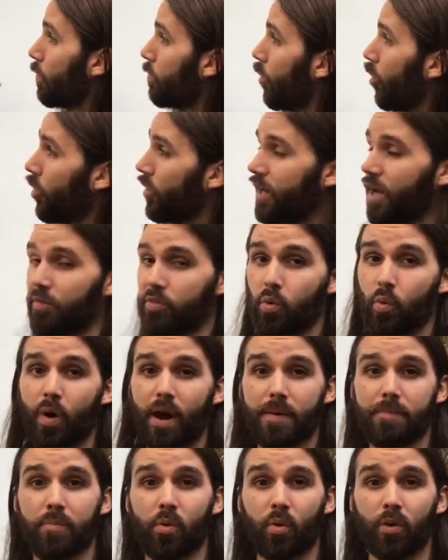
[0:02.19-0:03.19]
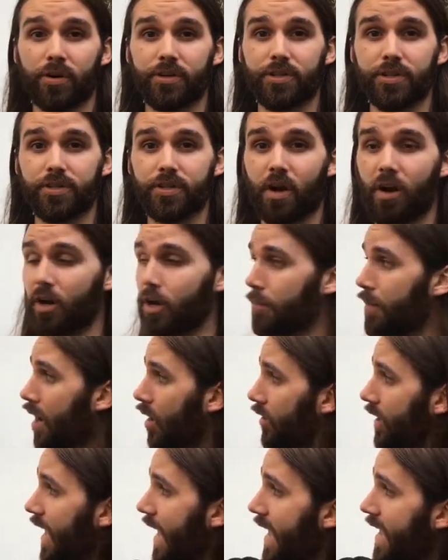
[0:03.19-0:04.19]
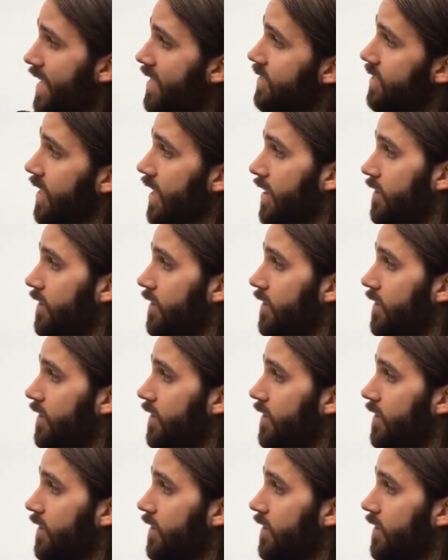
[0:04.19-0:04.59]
pulling out the whiteboard to talk about 8